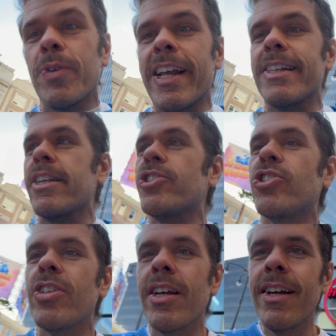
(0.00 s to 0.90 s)
It's I
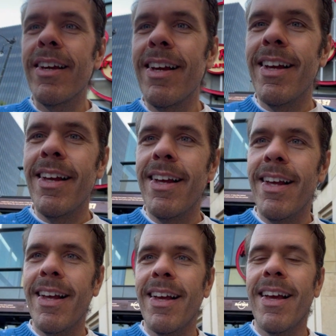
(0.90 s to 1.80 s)
already went this
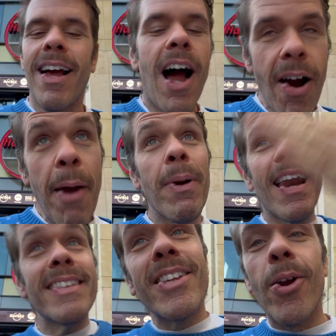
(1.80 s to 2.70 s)
place. All right, well,
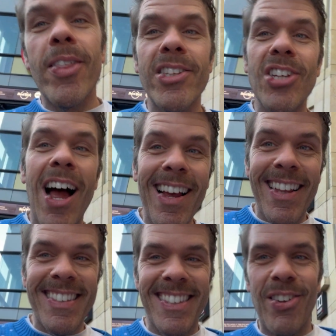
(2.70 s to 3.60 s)
let's go to the
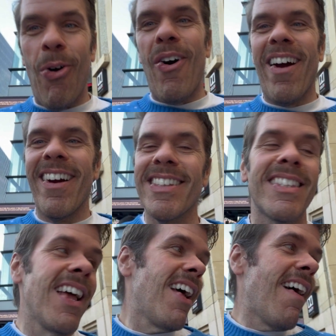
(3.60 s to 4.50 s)
chocolate store. It's
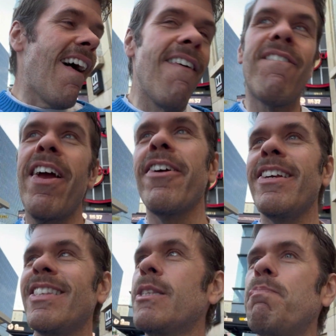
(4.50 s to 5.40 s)
a very
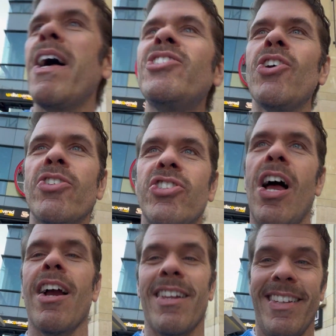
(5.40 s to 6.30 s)
special
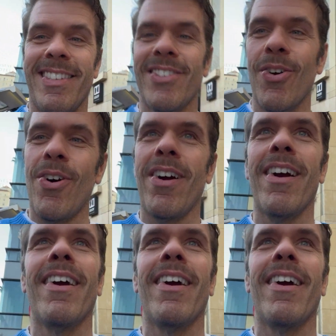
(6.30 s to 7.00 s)
chocolate store.